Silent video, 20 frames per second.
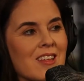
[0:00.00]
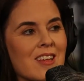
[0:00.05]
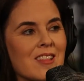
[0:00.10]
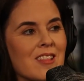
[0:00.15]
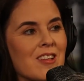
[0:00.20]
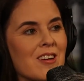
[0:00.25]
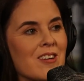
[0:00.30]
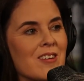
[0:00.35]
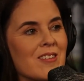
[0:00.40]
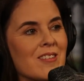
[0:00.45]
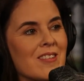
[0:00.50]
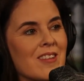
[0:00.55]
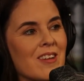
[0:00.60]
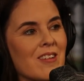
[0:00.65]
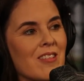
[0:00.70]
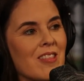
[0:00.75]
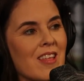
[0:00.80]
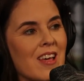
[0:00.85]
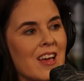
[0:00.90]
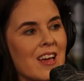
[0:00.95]
like their
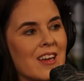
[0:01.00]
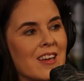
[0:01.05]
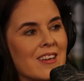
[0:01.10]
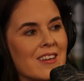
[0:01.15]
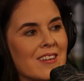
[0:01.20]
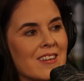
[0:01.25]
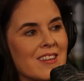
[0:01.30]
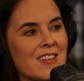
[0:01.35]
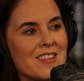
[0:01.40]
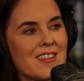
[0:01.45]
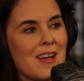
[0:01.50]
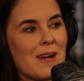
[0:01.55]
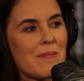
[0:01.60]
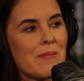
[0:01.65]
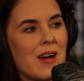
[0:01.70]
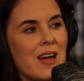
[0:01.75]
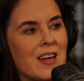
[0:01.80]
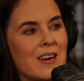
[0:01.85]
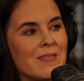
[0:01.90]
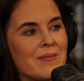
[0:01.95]
their thing. It's not
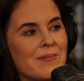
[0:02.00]
mine.